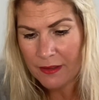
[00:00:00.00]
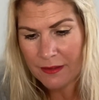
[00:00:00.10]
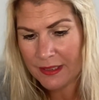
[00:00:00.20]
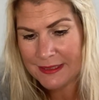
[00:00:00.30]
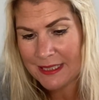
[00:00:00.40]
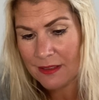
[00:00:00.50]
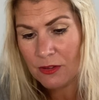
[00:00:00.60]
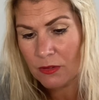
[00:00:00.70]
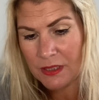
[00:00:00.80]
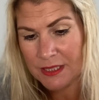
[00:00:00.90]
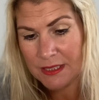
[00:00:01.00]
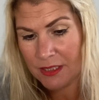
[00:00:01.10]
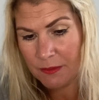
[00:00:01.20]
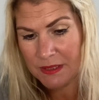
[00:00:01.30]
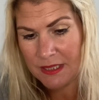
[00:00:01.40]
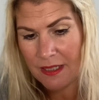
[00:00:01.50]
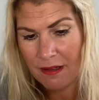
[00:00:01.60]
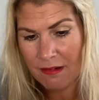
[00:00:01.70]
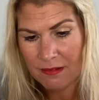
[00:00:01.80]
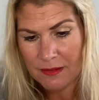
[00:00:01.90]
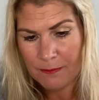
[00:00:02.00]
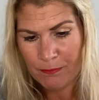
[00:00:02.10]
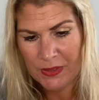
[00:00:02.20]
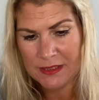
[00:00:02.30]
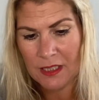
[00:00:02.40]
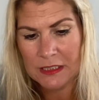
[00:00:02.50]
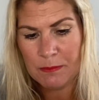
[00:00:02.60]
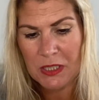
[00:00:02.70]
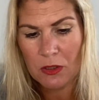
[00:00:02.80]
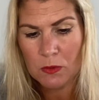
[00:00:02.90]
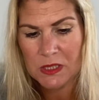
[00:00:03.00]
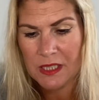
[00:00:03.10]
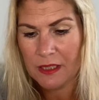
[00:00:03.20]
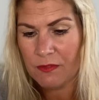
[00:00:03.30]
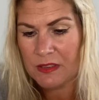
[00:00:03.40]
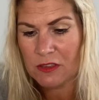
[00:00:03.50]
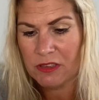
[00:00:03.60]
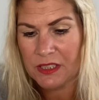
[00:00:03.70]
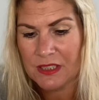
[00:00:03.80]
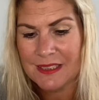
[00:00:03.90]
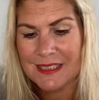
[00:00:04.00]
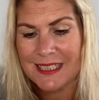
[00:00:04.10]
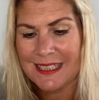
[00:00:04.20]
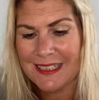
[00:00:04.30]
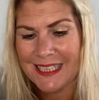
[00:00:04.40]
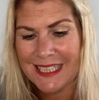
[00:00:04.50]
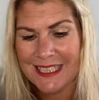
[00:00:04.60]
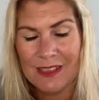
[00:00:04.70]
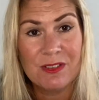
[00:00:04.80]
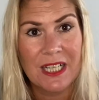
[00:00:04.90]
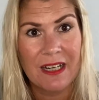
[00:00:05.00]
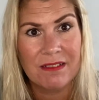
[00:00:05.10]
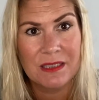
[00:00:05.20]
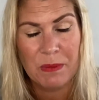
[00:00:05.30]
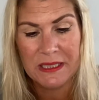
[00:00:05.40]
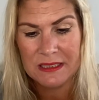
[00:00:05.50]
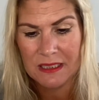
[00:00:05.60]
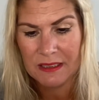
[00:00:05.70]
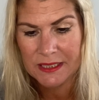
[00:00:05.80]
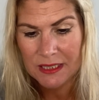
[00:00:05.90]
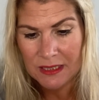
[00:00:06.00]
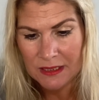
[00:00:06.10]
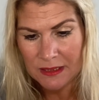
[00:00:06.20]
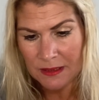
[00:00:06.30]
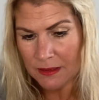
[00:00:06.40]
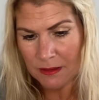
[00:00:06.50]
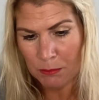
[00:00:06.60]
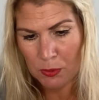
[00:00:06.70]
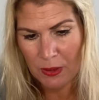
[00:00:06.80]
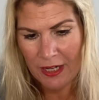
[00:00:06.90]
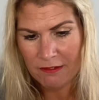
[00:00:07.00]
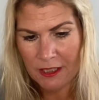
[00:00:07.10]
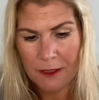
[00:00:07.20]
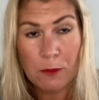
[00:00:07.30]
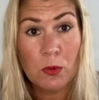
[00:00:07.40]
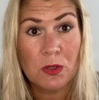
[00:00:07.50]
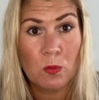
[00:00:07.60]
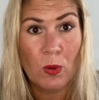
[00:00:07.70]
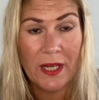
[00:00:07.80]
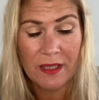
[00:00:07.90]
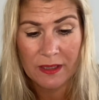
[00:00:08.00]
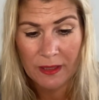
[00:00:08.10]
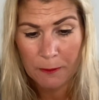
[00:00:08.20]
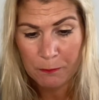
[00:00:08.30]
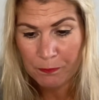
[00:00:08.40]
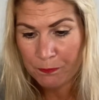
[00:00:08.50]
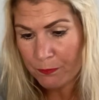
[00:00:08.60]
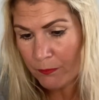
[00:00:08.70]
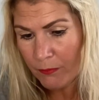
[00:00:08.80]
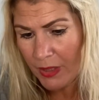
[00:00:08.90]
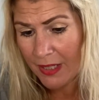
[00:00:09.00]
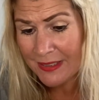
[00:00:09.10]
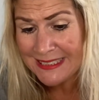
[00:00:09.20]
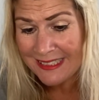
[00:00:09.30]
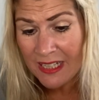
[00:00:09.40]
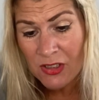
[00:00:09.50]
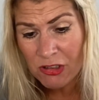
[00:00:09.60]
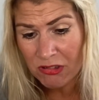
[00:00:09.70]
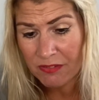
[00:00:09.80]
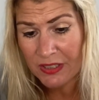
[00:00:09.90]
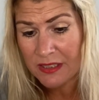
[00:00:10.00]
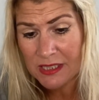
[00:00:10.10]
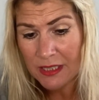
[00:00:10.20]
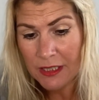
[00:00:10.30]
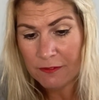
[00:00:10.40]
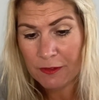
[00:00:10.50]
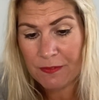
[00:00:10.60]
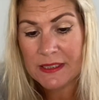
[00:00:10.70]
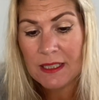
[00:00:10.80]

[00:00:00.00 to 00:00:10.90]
Things cannot continue as they are. It turns me cold to think of this creature stealing like a thief to Harry's bedside. Poor Harry, what awakening! And the danger of it, for if this